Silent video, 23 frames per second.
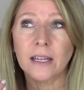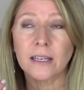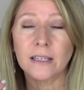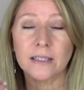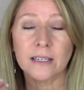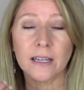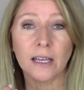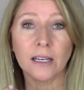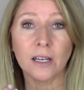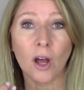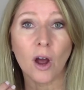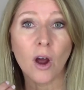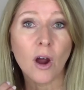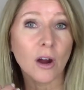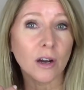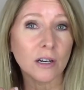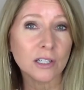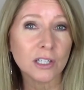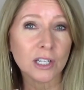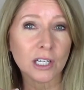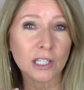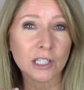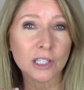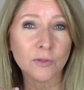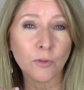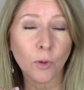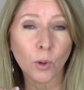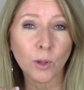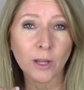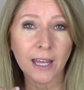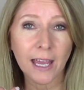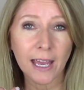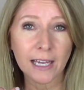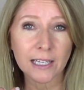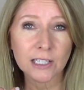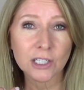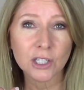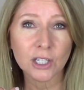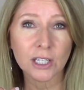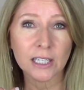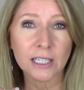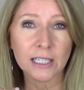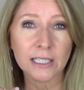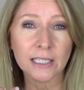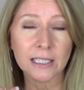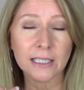done a harsh
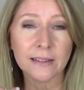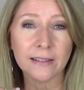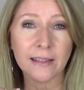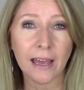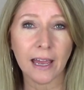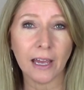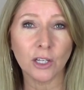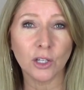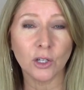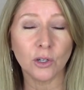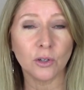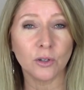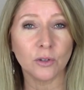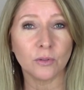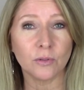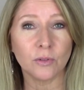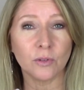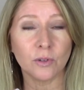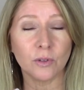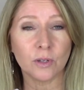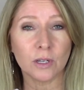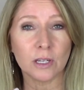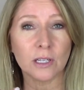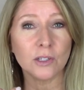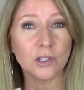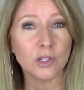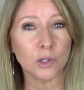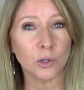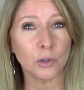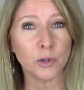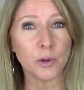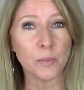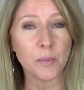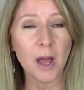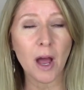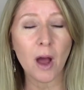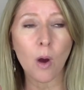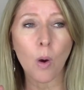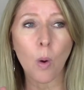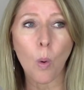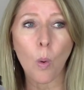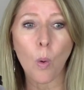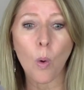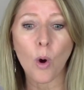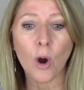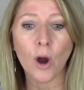exfoliation that you're concerned
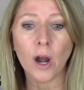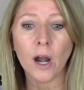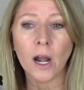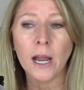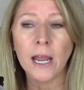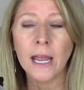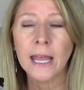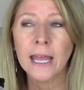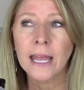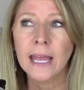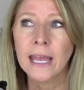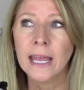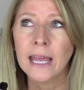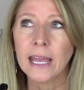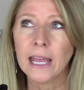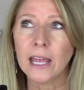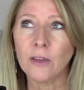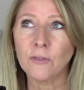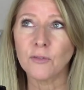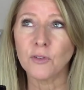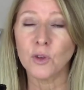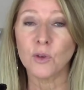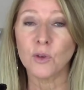about or if